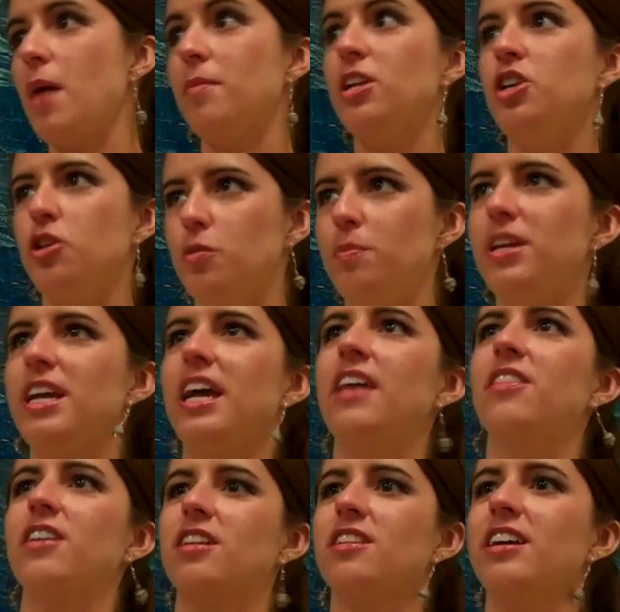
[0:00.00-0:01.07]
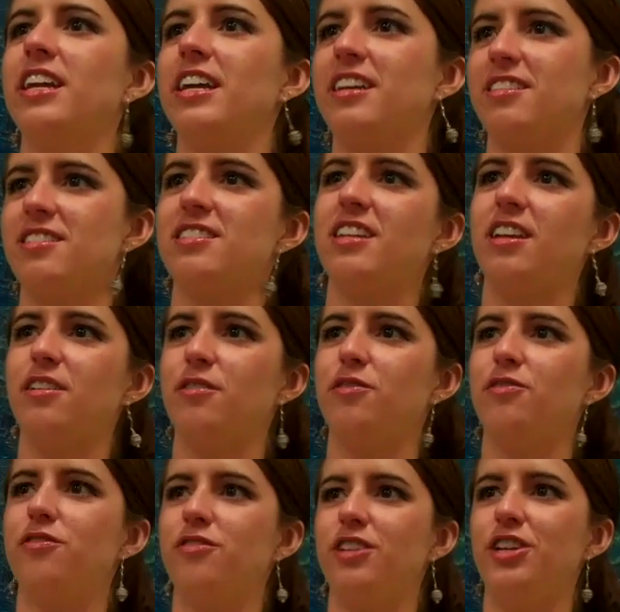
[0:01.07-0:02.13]
I mean, you'd be in the clinic instead of,
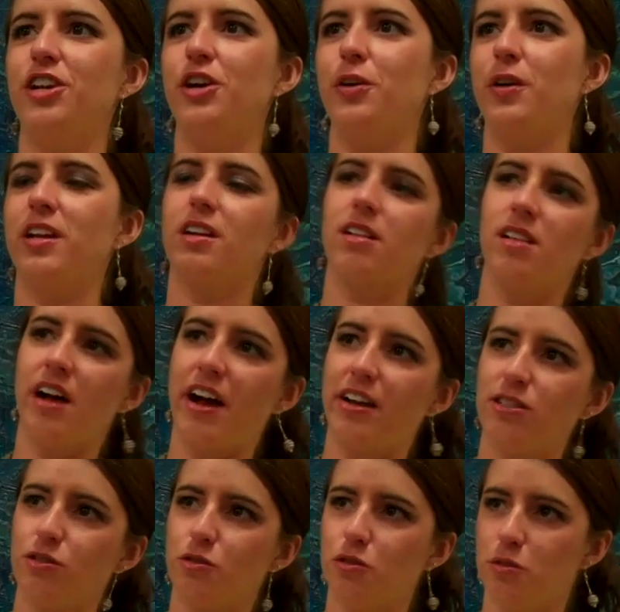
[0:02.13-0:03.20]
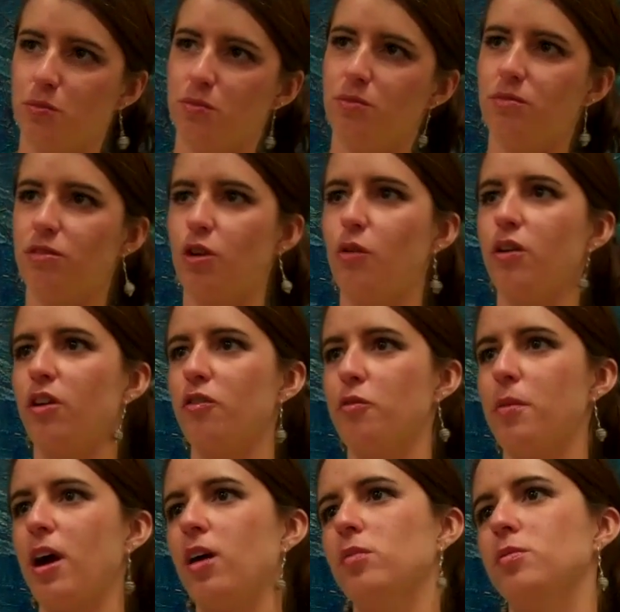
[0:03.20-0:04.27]
you know, in a classroom going
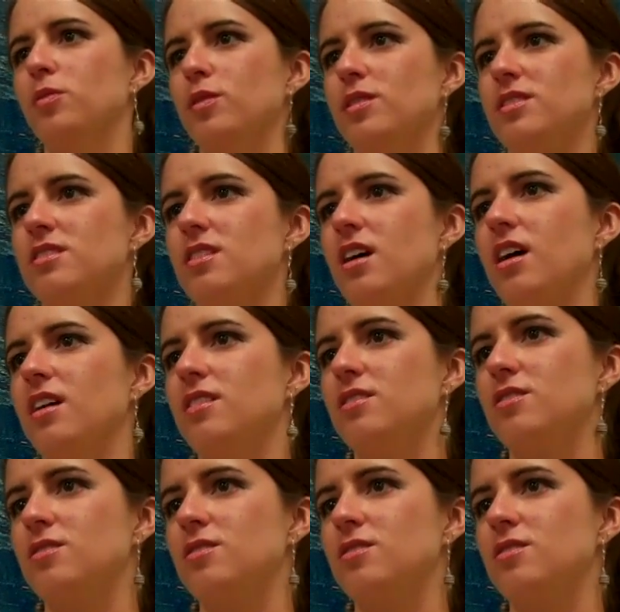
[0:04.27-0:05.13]
over PowerPoint slides.